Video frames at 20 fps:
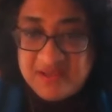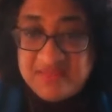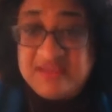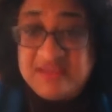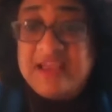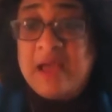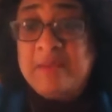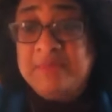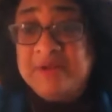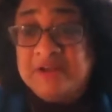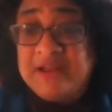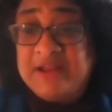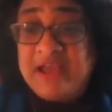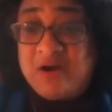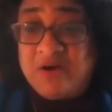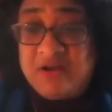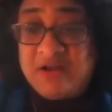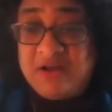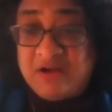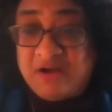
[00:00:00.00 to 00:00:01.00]
The Cabinet
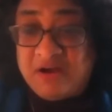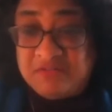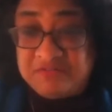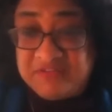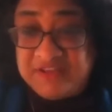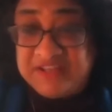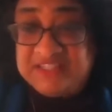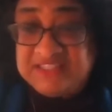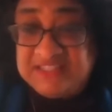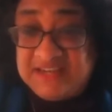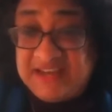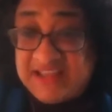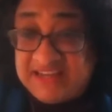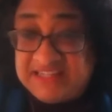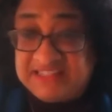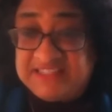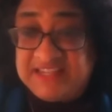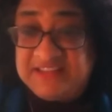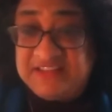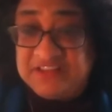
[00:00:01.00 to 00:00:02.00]
Office
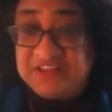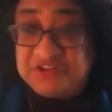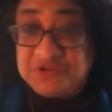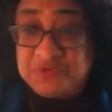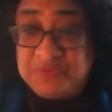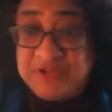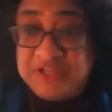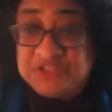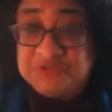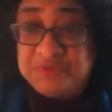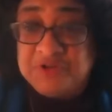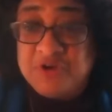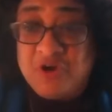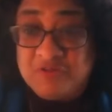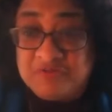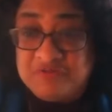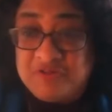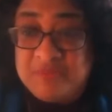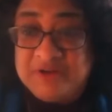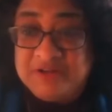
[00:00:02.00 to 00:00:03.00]
later said that the tweets were
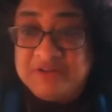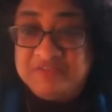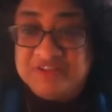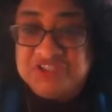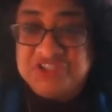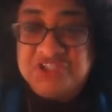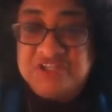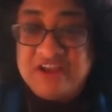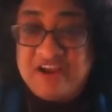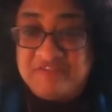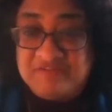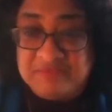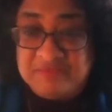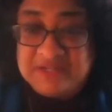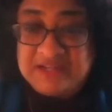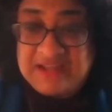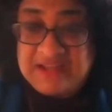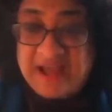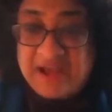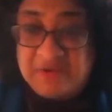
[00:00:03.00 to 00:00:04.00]
not from an official
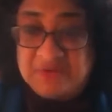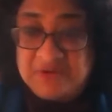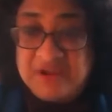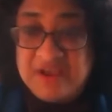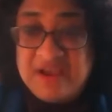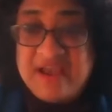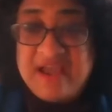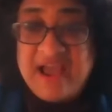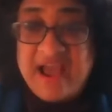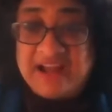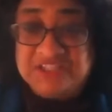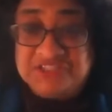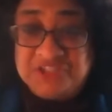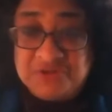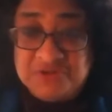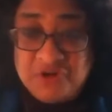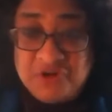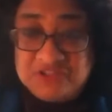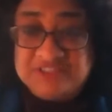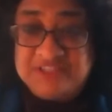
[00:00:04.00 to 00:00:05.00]
government account, and
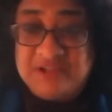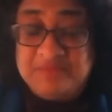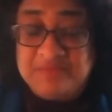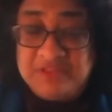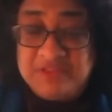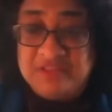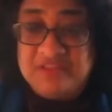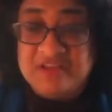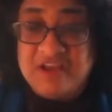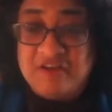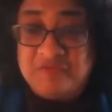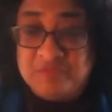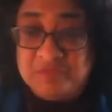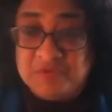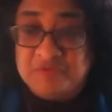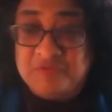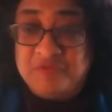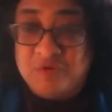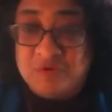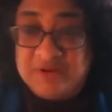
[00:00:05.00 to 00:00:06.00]
so not something that the
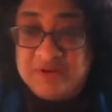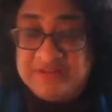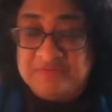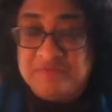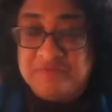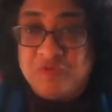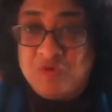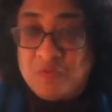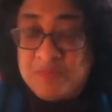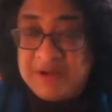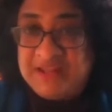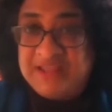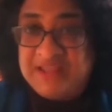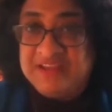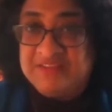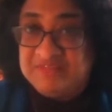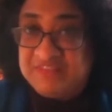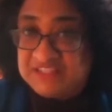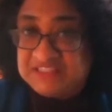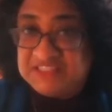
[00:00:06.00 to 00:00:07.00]
government formally
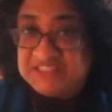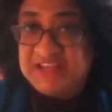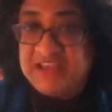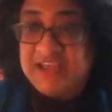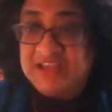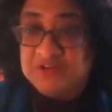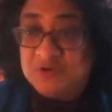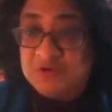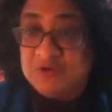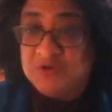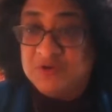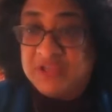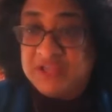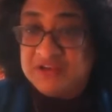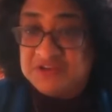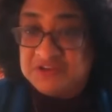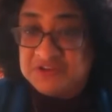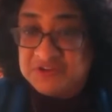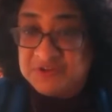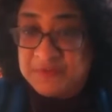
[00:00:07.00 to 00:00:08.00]
investigate or look
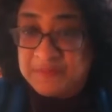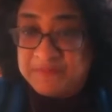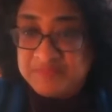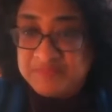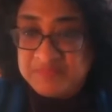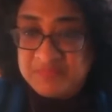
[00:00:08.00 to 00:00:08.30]
into.